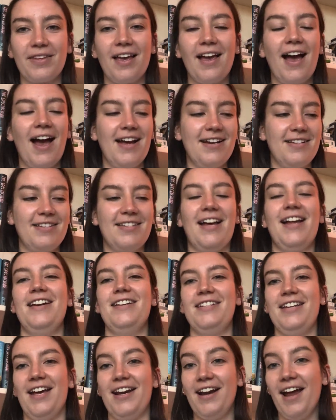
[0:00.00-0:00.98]
I decided
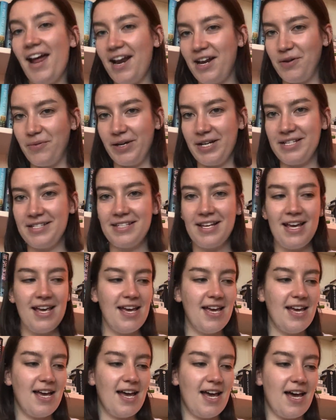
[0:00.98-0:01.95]
to get it anyways,
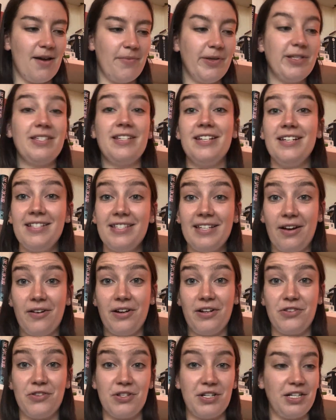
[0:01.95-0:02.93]
because it did sound
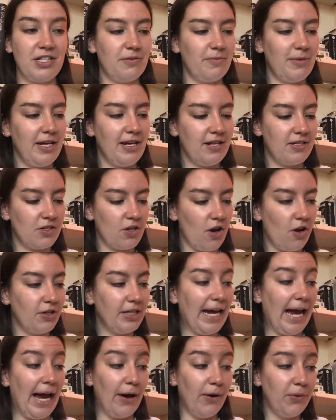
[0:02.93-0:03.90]
interesting to me. It's called
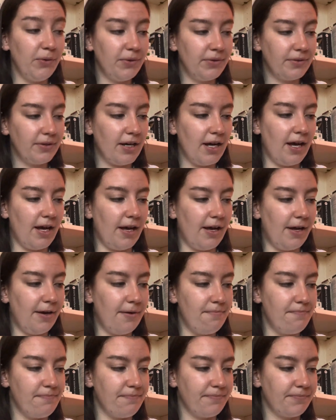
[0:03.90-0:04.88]
Out,
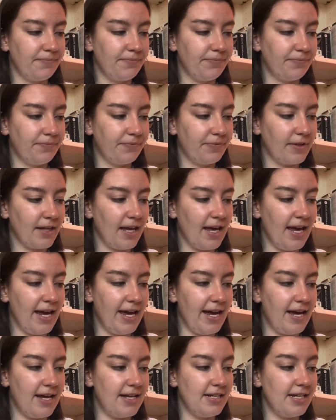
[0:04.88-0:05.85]
and
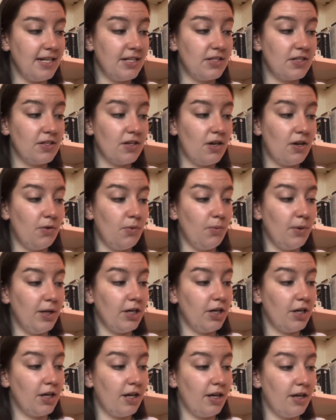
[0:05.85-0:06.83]
it's a
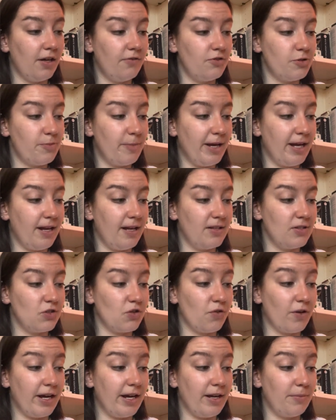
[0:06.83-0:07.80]
winner of Japan's
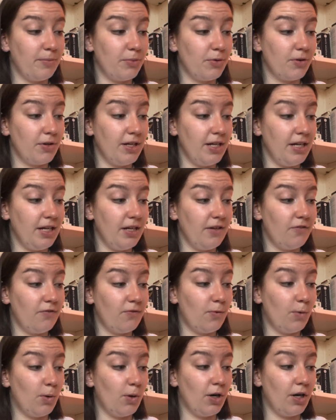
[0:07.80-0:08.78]
Grand Prix
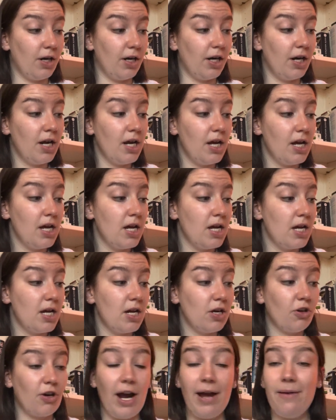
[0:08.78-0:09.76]
for
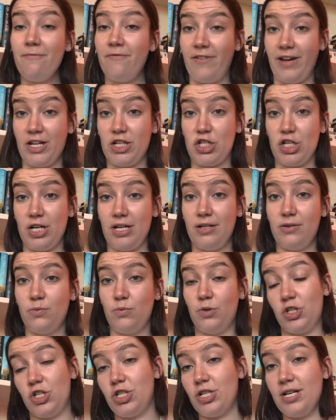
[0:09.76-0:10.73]
crime fiction,
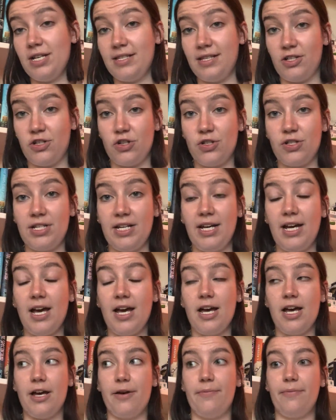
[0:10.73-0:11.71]
which is interesting.
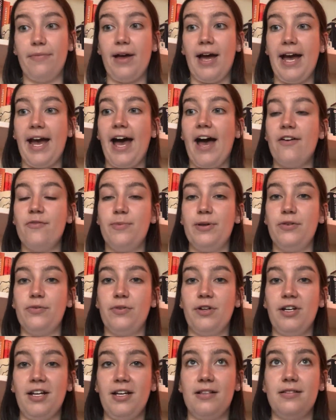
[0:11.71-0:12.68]
I have been
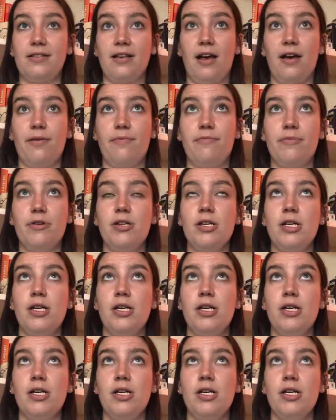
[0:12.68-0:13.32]
reading some